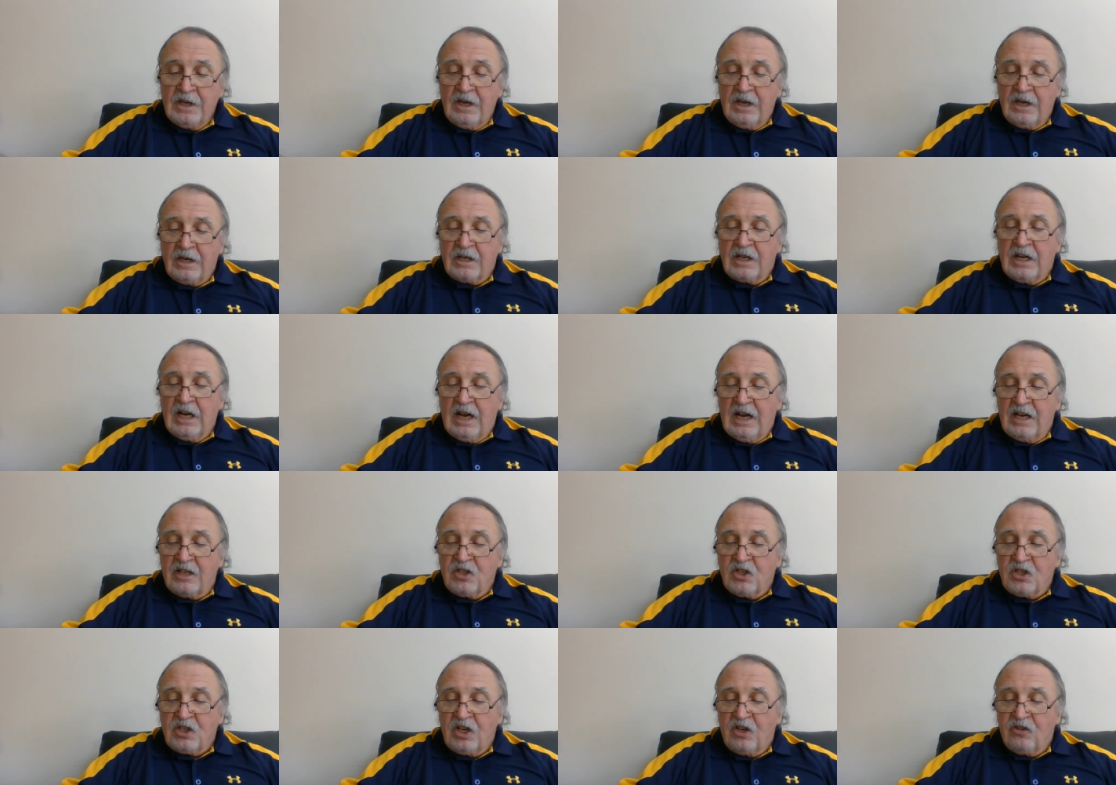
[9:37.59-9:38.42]
And
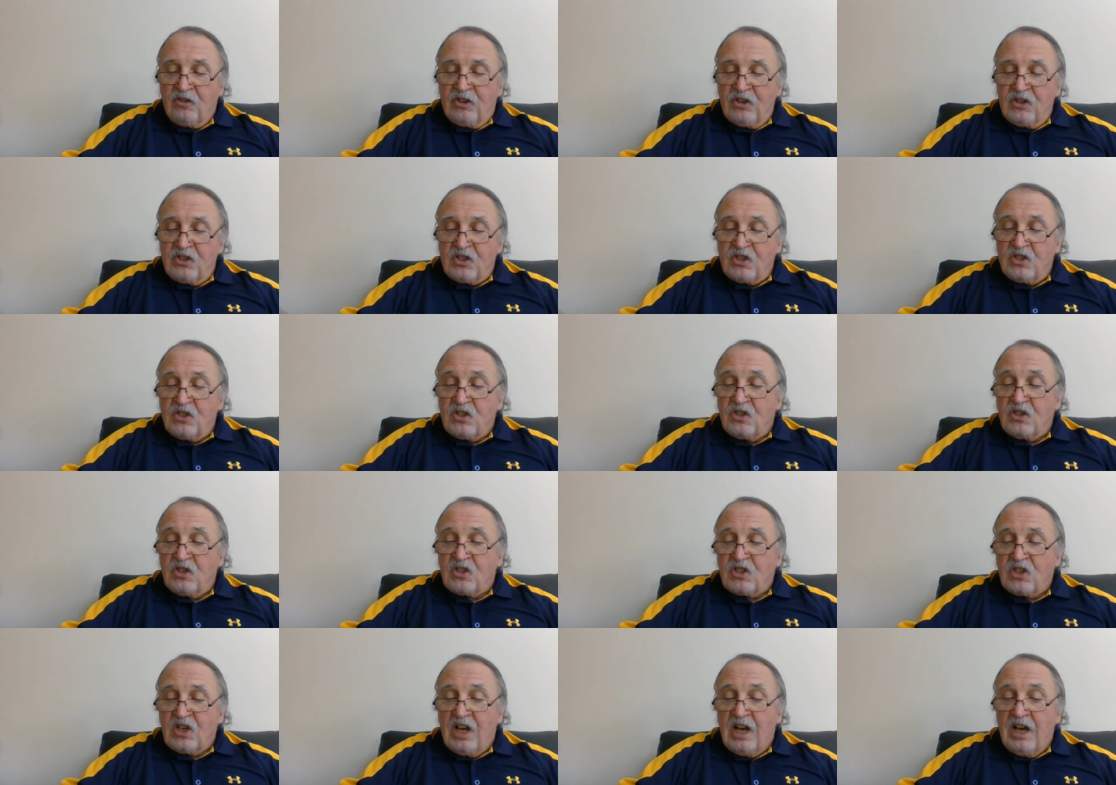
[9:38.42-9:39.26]
God said, "This is the
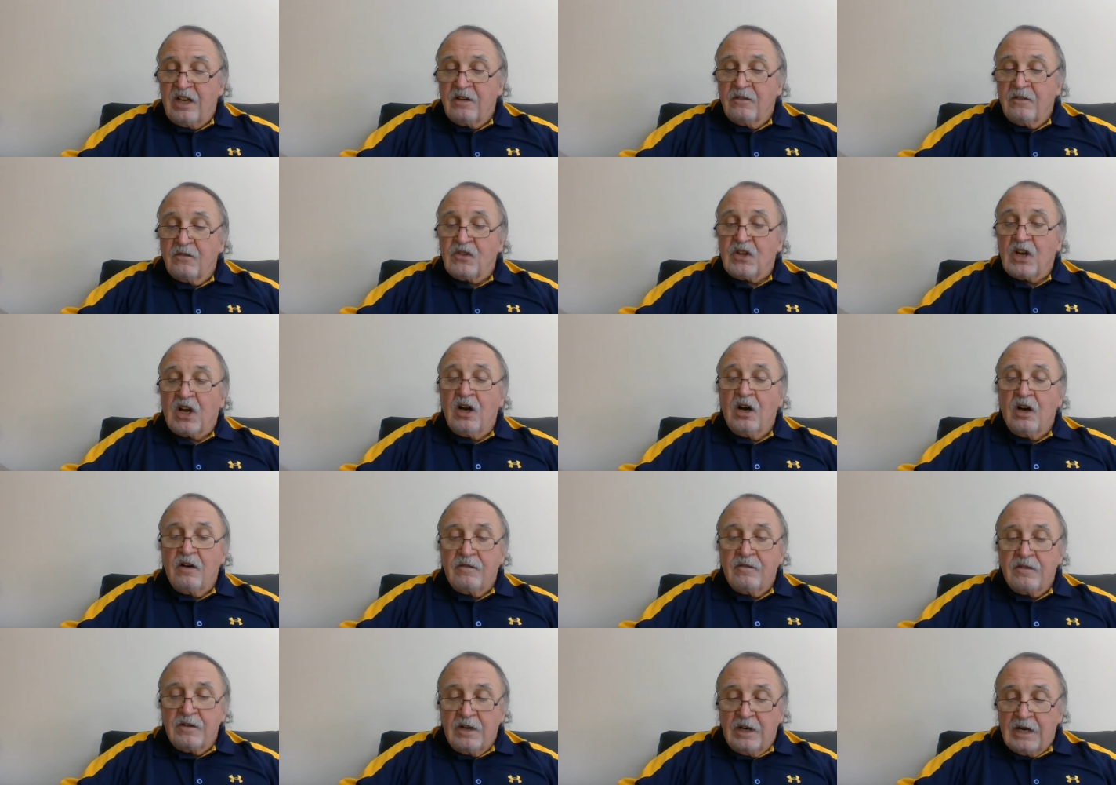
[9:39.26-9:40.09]
sign of the
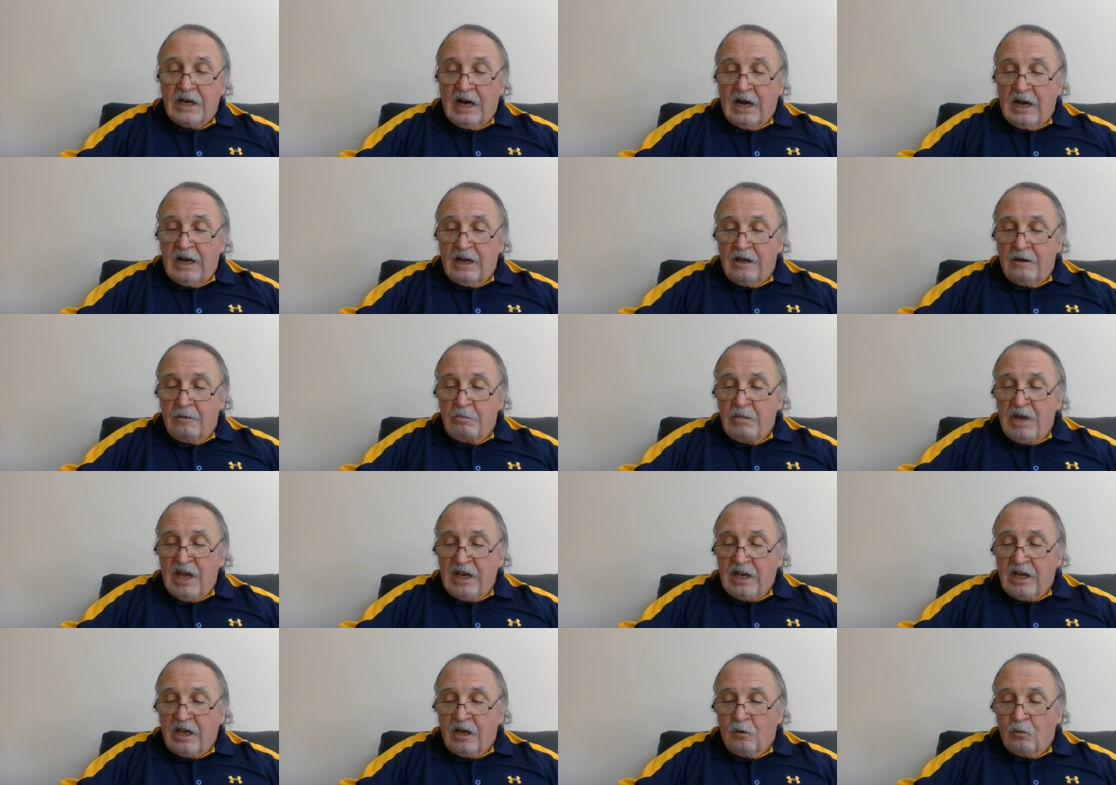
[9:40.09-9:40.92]
covenant I am
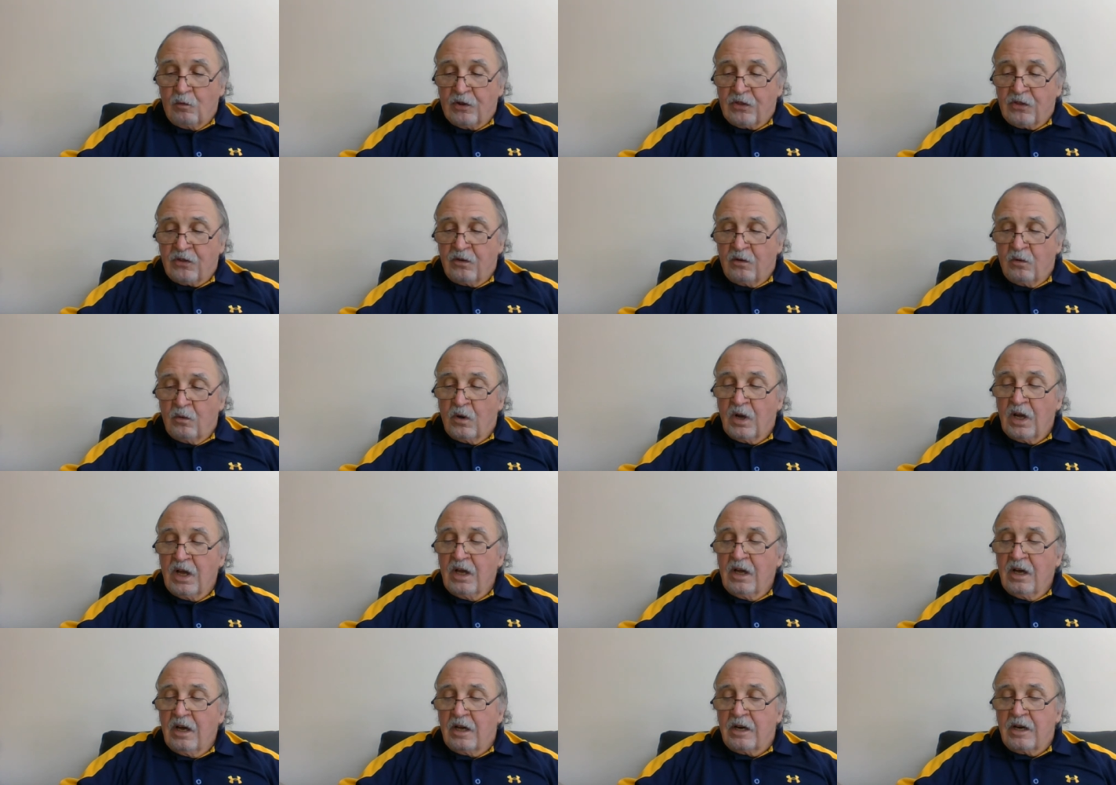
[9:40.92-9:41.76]
making with you
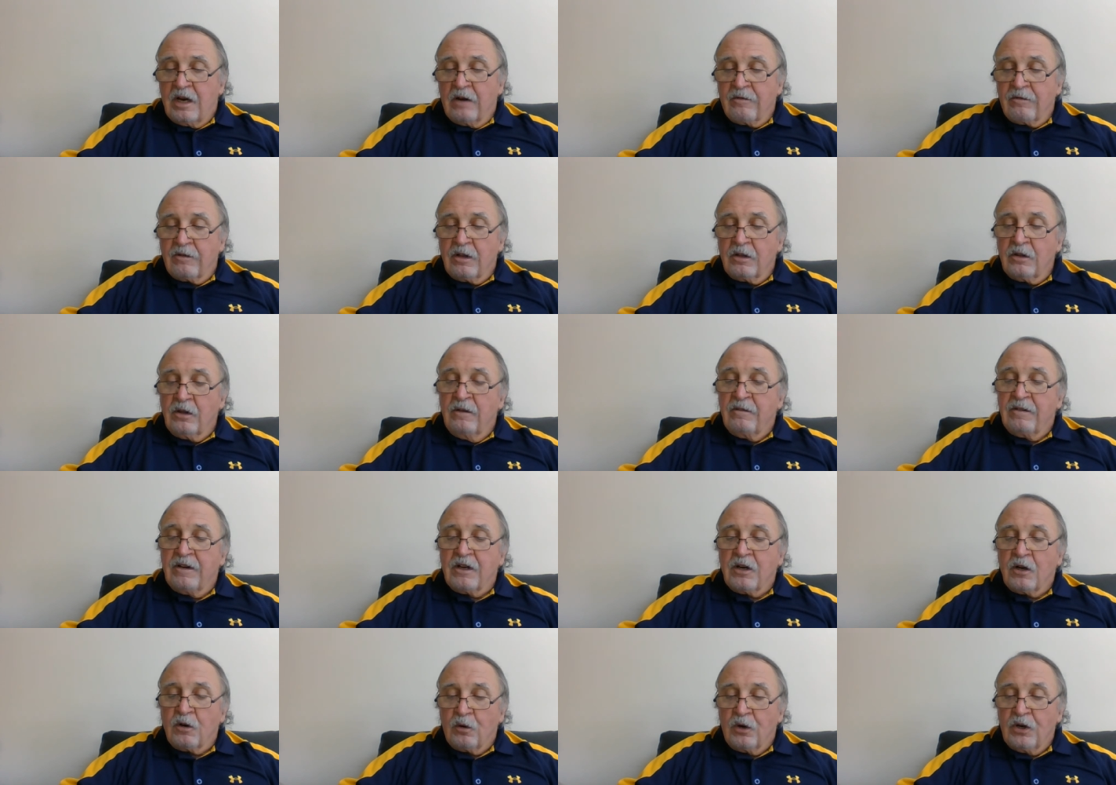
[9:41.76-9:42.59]
and every
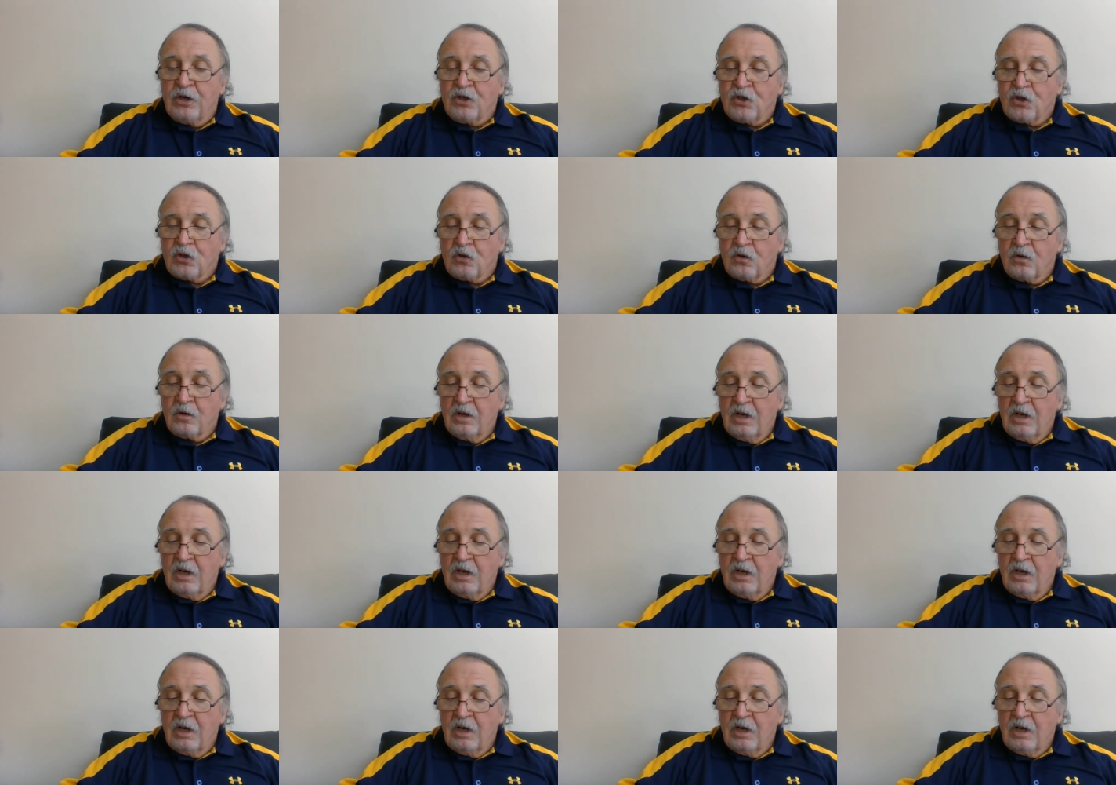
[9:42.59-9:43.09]
living creature.